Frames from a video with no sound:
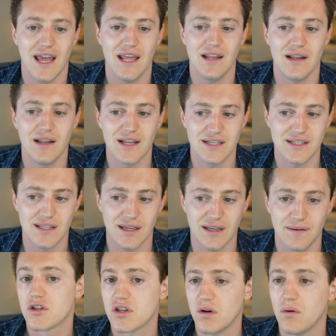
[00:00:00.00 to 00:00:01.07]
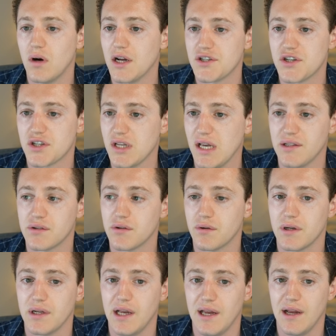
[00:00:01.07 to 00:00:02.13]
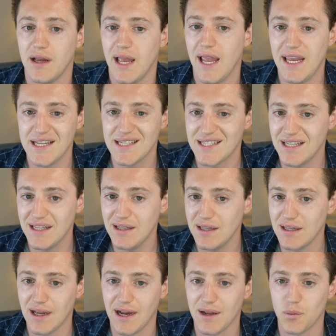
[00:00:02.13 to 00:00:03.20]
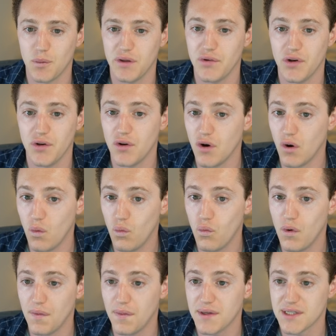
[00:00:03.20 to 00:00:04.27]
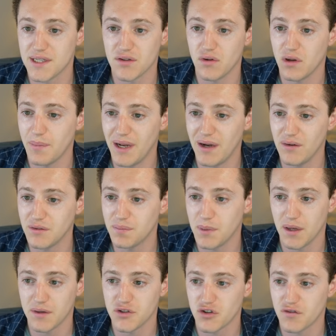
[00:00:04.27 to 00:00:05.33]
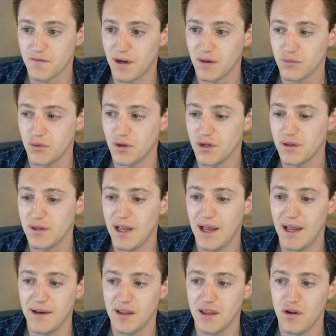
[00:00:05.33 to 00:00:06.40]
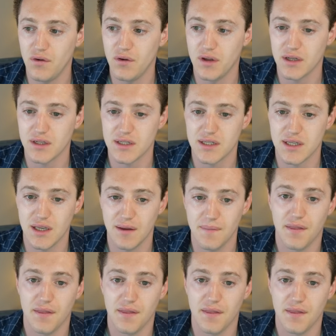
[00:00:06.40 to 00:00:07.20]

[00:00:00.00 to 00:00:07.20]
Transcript: any listing. So I just entered ASIN. I don't even know what this is all about, but I just found one. And here you can see